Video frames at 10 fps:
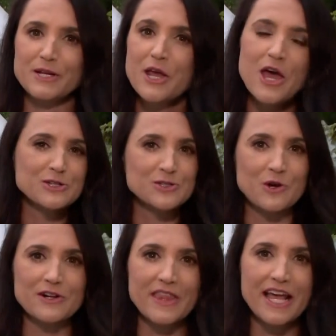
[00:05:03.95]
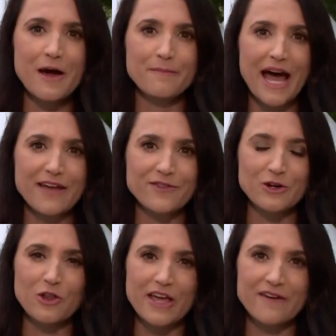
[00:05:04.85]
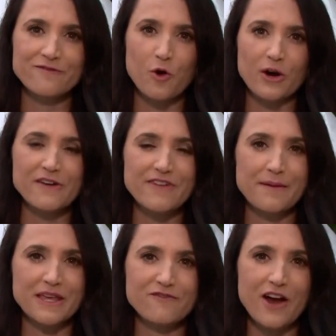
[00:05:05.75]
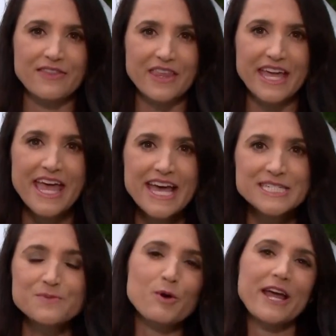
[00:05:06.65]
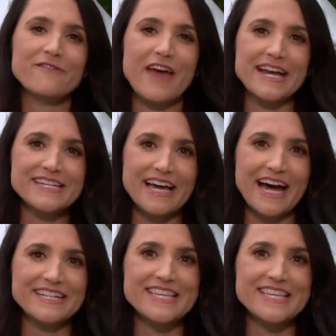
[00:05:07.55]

But certainly come by if you're looking for a family-friendly spring event